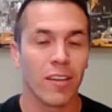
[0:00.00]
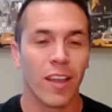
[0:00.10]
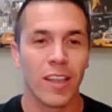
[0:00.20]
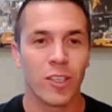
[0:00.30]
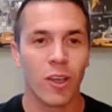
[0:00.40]

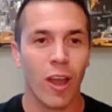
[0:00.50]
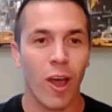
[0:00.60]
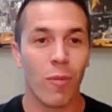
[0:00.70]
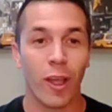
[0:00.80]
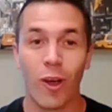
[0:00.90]
And so now
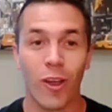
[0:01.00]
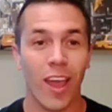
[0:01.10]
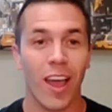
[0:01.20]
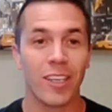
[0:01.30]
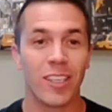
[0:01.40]
I'm like,
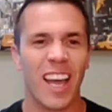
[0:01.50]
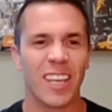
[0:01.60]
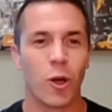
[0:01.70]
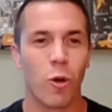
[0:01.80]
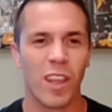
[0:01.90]
okay, I
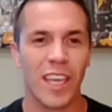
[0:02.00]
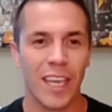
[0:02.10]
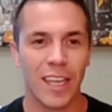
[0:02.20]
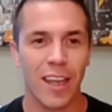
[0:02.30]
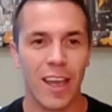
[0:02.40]
totally
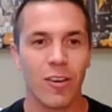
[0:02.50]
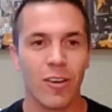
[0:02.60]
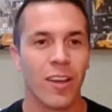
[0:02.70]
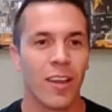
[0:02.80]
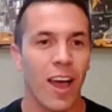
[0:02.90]
get it now.
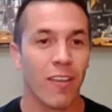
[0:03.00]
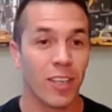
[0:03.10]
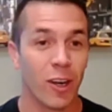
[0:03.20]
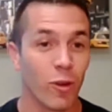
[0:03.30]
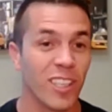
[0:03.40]
I've
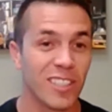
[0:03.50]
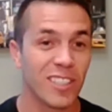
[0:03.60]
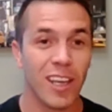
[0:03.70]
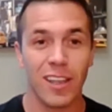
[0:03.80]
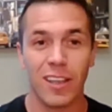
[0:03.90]
done a really
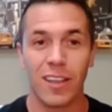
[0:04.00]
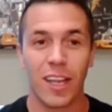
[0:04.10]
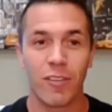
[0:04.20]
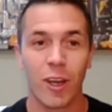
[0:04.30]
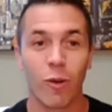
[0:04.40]
sucky deal and
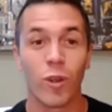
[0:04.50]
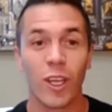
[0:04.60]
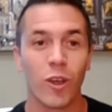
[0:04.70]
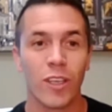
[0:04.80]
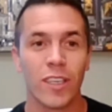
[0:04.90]
I've done a
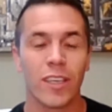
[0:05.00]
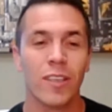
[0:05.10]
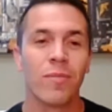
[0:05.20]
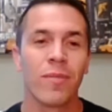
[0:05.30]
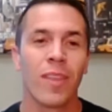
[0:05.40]
really good
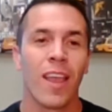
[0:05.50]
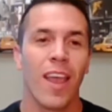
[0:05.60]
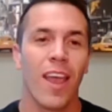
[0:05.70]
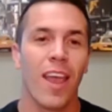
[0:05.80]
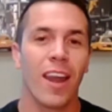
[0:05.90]
deal.
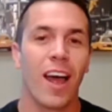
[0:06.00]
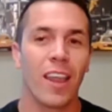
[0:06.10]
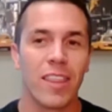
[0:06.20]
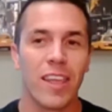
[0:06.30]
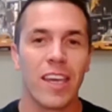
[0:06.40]
And I
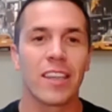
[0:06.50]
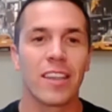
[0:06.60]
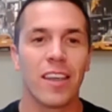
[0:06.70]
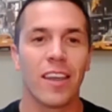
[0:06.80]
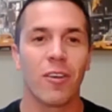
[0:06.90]

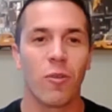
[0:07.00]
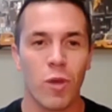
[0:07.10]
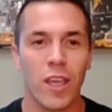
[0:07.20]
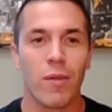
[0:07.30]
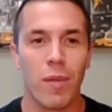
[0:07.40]
think that
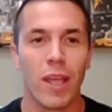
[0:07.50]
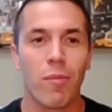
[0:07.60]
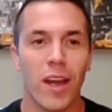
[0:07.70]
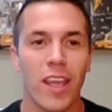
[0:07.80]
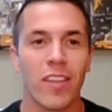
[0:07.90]
we could make
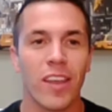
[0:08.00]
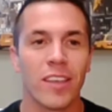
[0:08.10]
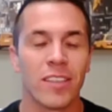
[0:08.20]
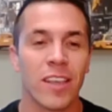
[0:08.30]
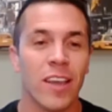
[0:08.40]
money in
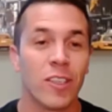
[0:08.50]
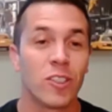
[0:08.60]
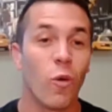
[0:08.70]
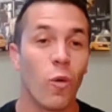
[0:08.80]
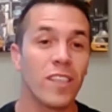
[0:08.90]
this.
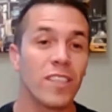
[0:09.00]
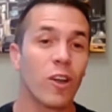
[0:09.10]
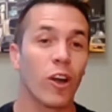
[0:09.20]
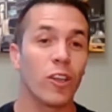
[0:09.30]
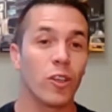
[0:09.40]
So we
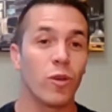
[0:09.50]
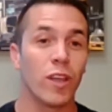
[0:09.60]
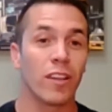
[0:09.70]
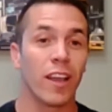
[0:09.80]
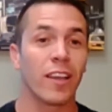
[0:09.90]
started
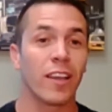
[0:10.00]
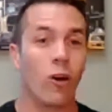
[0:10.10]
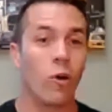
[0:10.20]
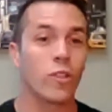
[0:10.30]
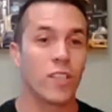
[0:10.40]
doing like
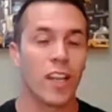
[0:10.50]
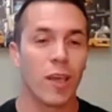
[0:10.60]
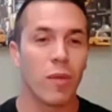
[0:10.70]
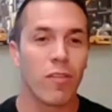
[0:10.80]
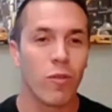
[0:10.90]

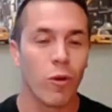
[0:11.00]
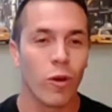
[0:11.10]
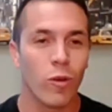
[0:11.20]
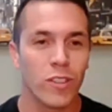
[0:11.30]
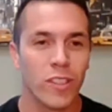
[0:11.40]
wholesaling before
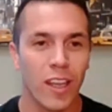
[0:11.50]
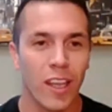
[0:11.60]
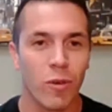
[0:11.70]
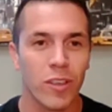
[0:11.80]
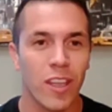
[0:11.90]

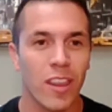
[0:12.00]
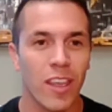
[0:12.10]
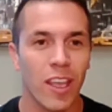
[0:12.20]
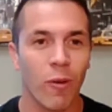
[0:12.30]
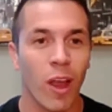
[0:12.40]
wholesaling was a
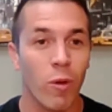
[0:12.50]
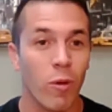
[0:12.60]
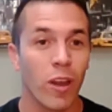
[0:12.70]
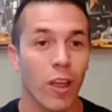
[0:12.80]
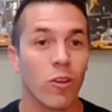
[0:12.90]
thing, right? We
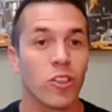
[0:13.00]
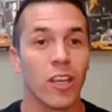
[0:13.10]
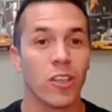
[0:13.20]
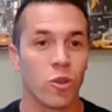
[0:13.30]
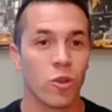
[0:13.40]
would
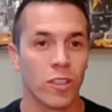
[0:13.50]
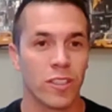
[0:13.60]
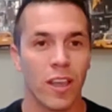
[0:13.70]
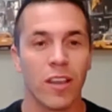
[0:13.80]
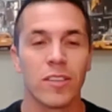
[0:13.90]
negotiate short
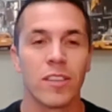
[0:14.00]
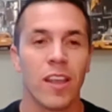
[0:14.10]
sales.